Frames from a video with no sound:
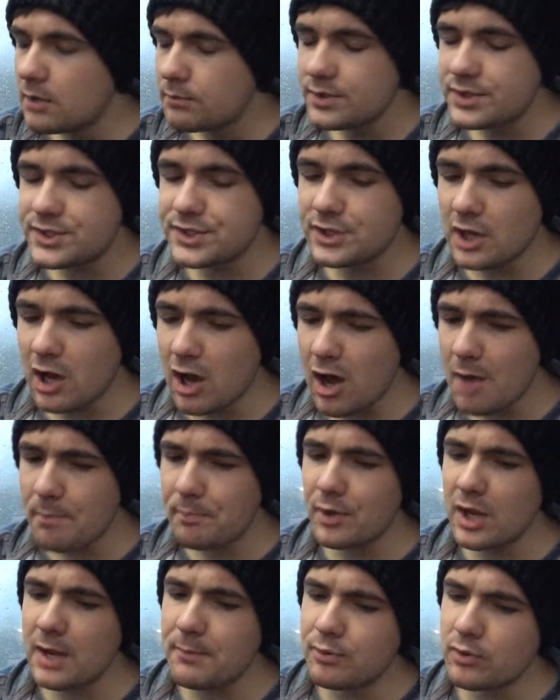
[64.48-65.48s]
We saw
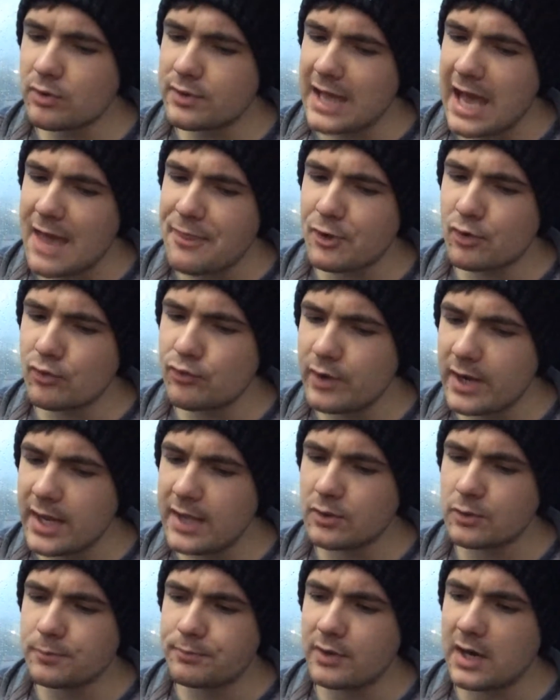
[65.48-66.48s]
people got the
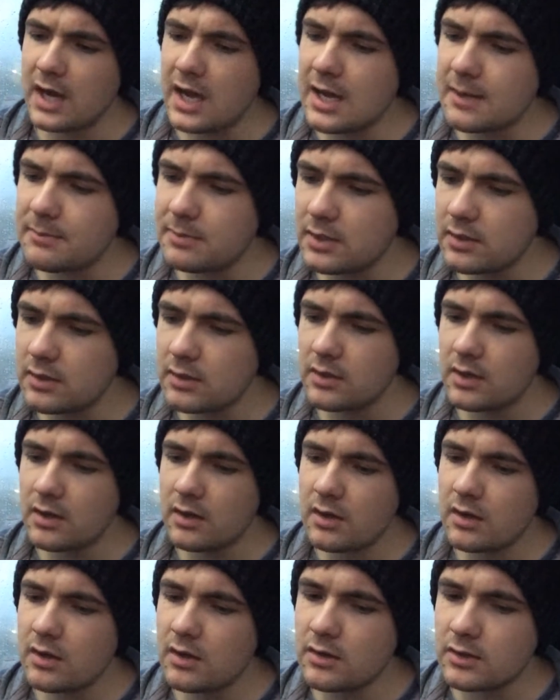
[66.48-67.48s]
real
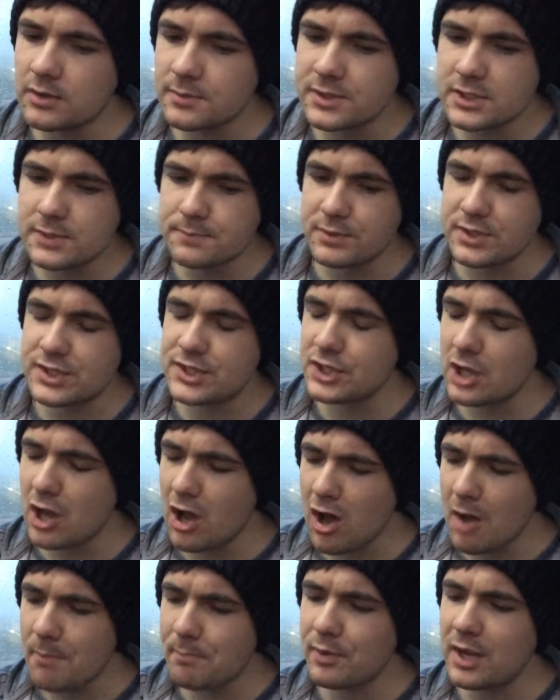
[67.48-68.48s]
problems. We
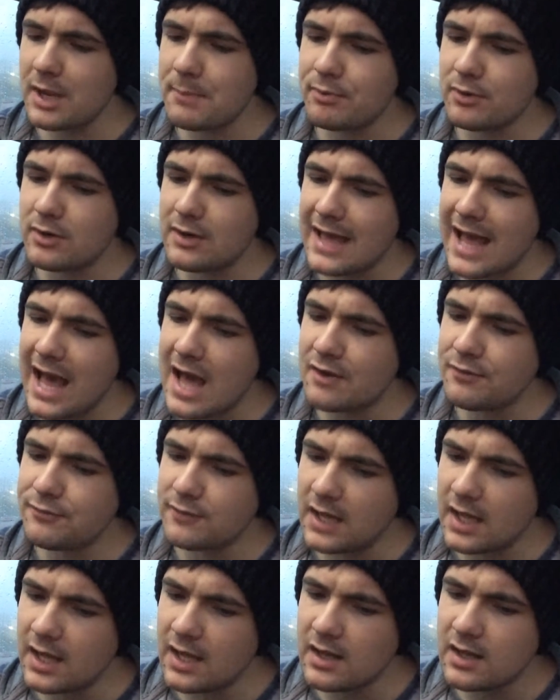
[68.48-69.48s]
saw people out of
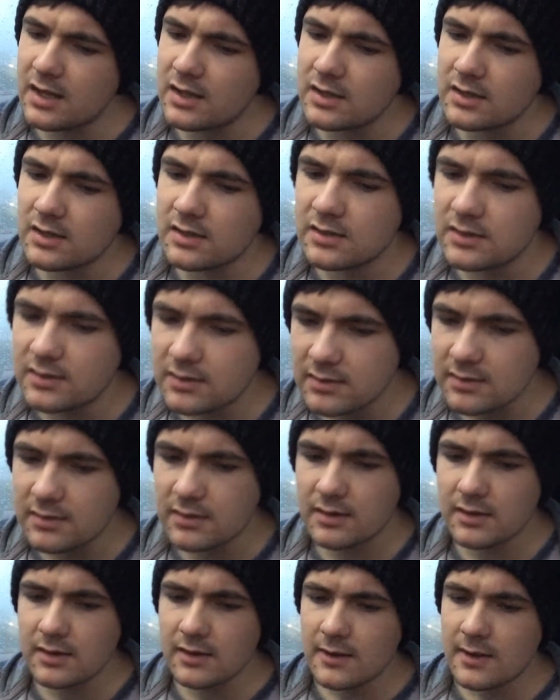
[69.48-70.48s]
love
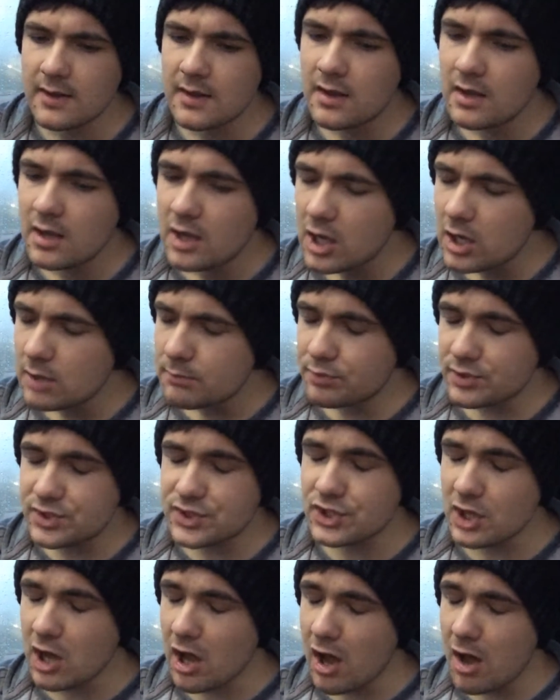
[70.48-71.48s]
be
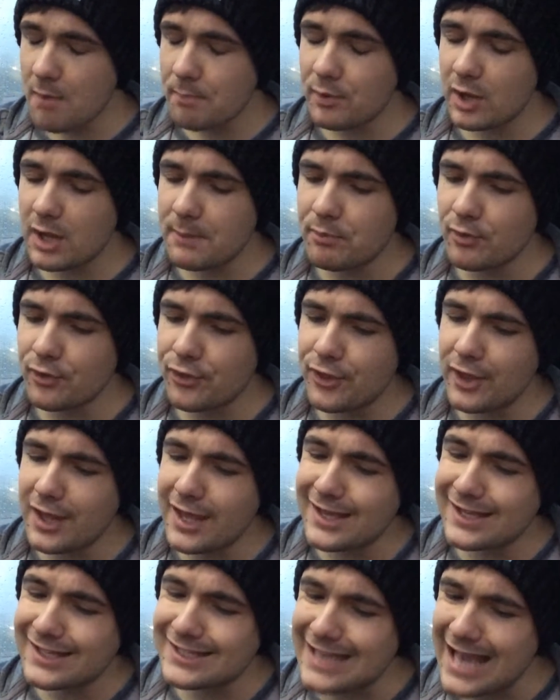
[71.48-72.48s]
so people
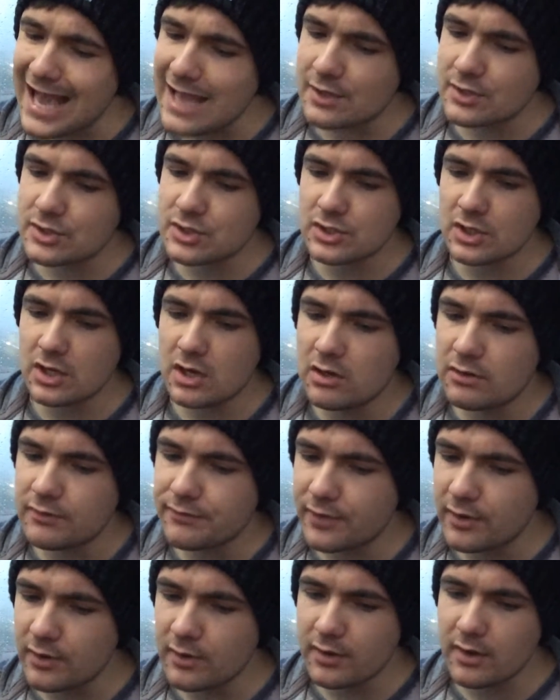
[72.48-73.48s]
think I can solve
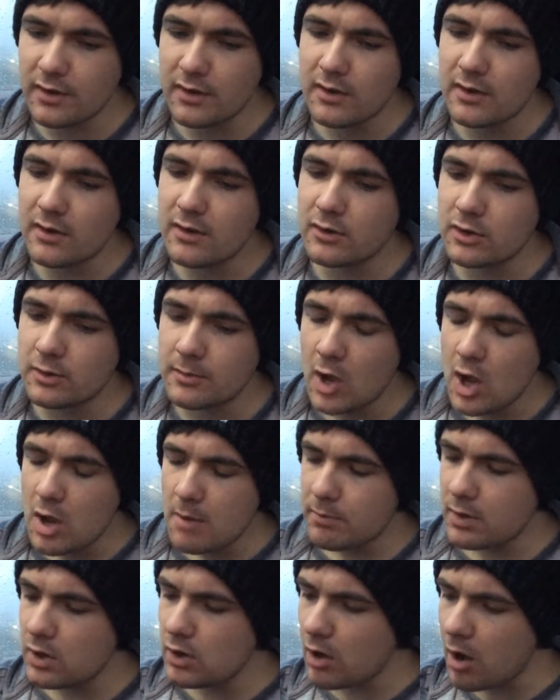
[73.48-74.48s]
them.
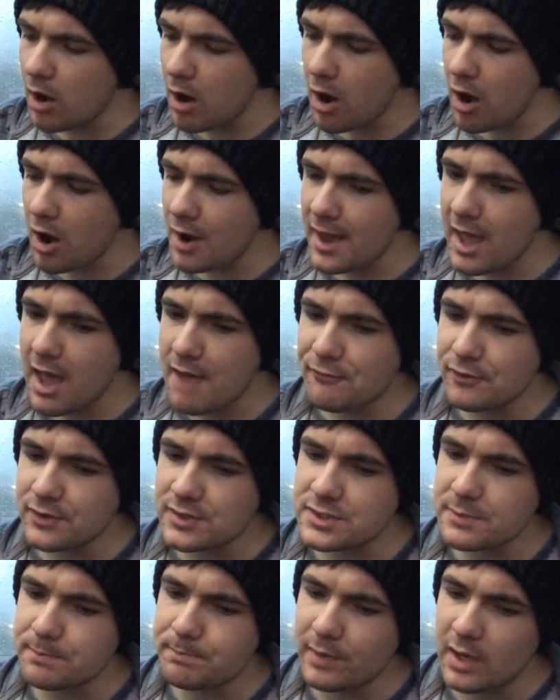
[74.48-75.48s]
But Lord
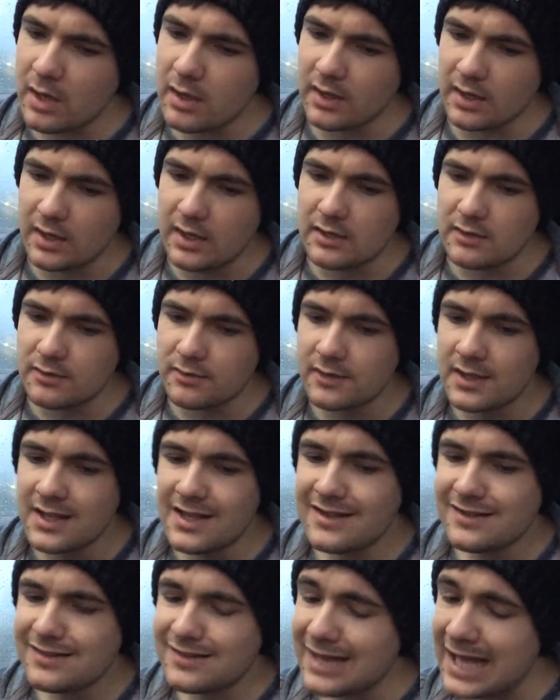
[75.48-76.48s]
heavens
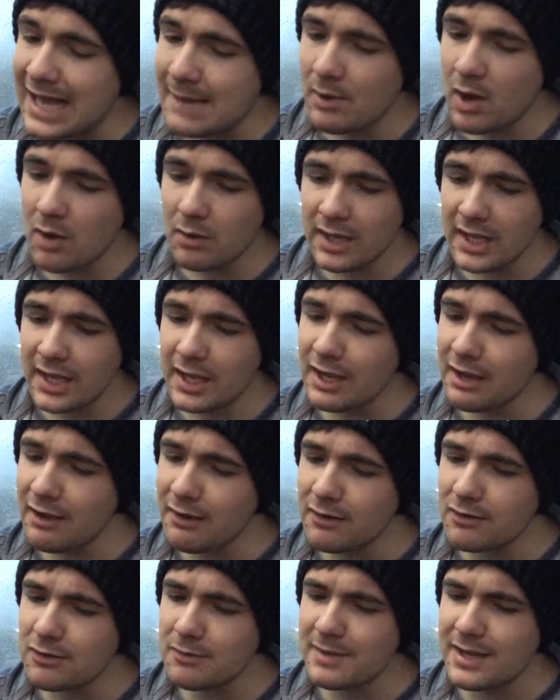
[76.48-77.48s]
above, well, I'm only
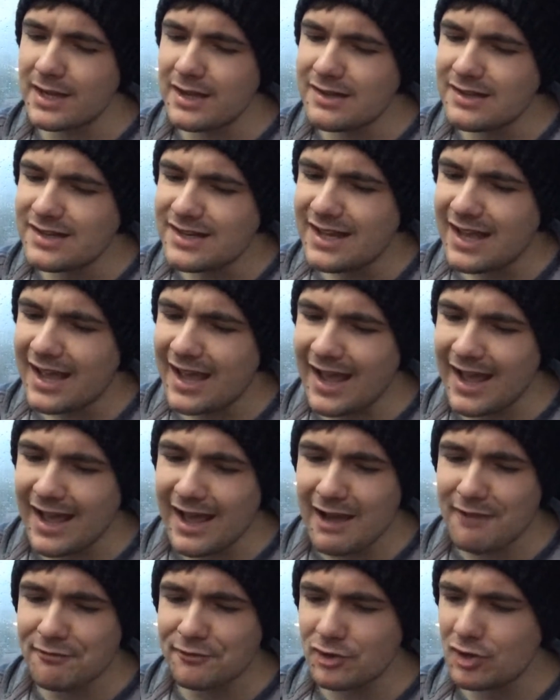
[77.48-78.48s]
human
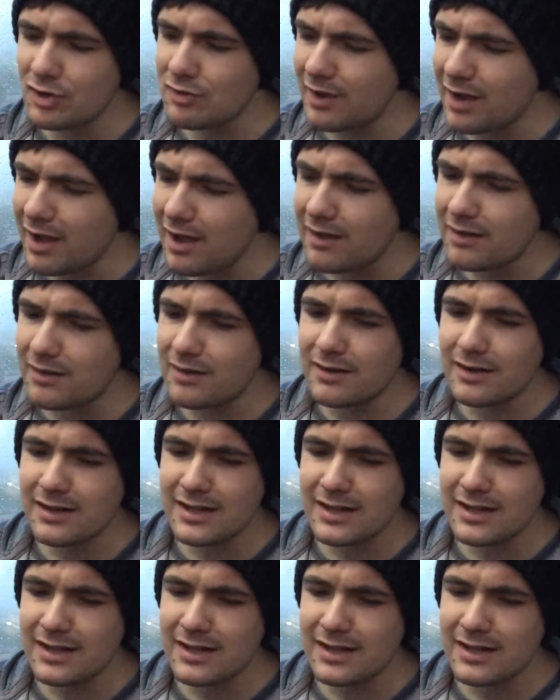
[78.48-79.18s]
after all.